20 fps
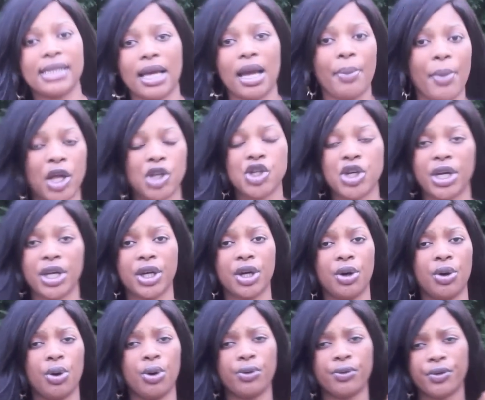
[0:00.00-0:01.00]
Like, I'm not trying to
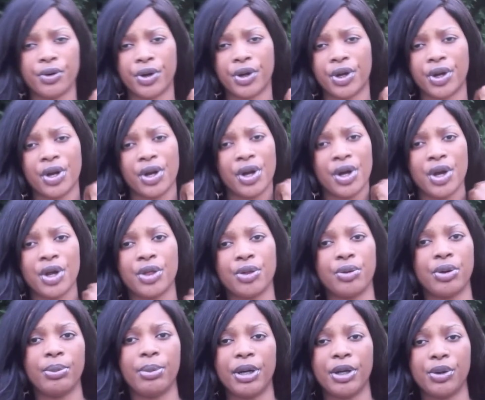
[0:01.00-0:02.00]
go over
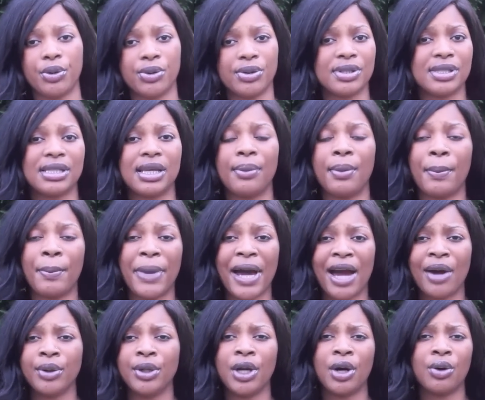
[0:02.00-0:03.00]
3 bundles, but
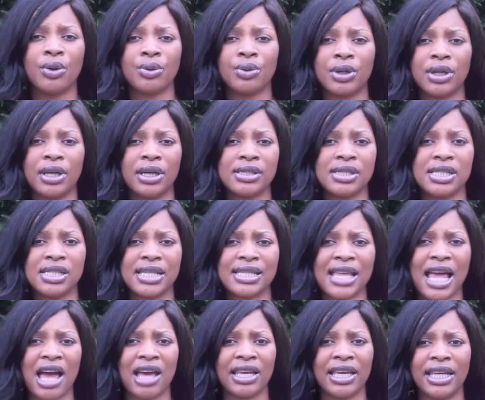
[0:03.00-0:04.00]
I don't
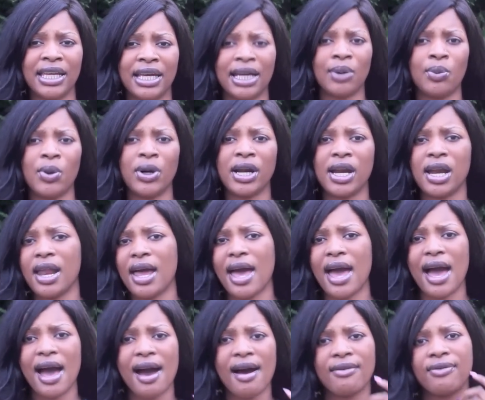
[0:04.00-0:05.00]
suggest getting a
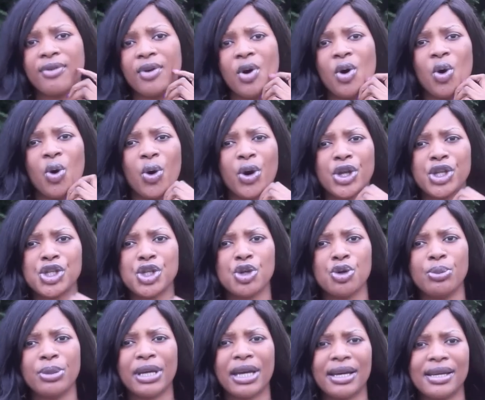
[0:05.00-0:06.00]
1.5 or
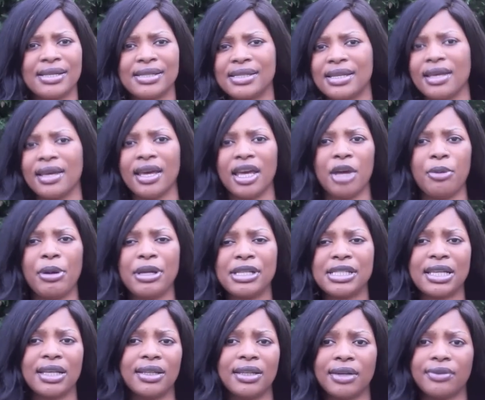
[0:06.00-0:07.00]
2 because it
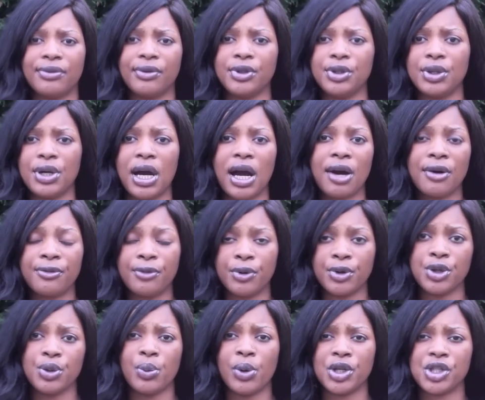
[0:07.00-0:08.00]
depends on how
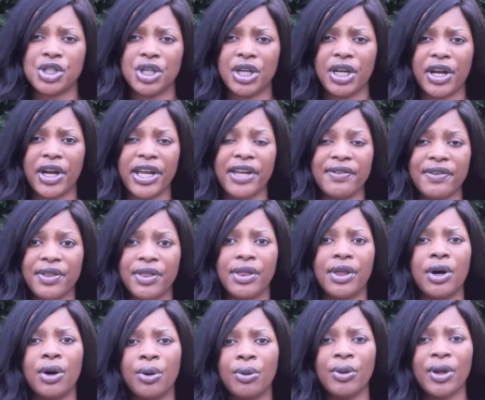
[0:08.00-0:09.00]
full you want your hair. Even
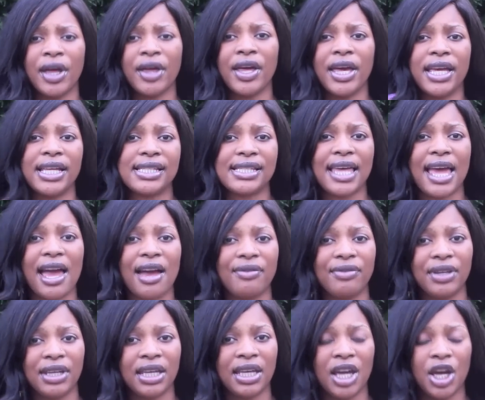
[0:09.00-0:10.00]
though it's
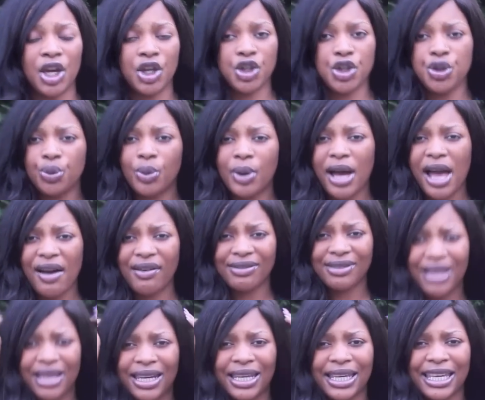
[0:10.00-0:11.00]
heavy, you will have a
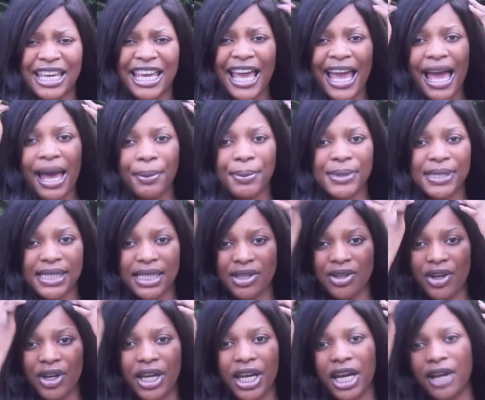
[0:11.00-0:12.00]
lot of gaps
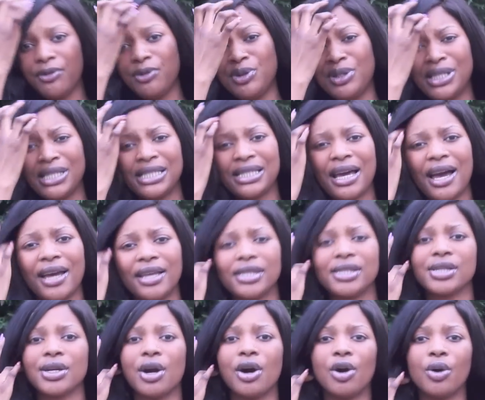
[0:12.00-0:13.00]
in your hair if you
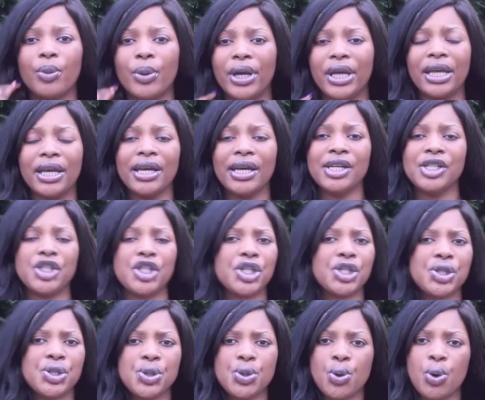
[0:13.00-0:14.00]
decide to go with
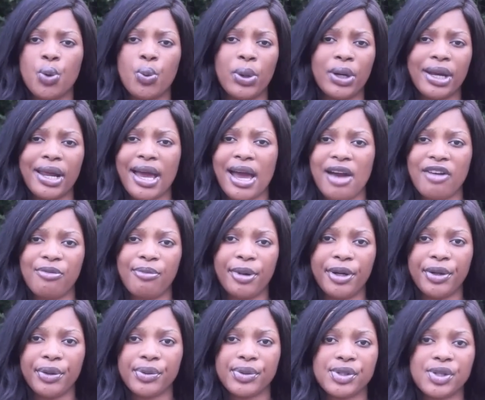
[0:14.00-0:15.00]
just 2 or 1.5
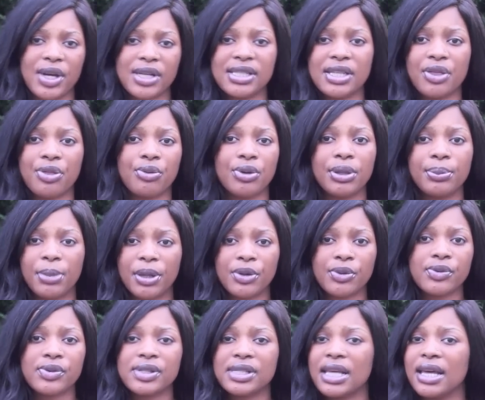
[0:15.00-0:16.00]
bundles. So I said 3
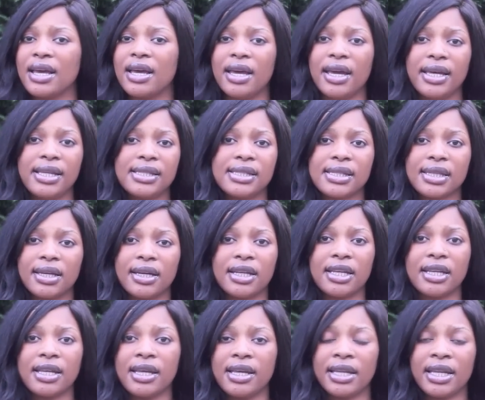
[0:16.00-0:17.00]
bundles, it's good.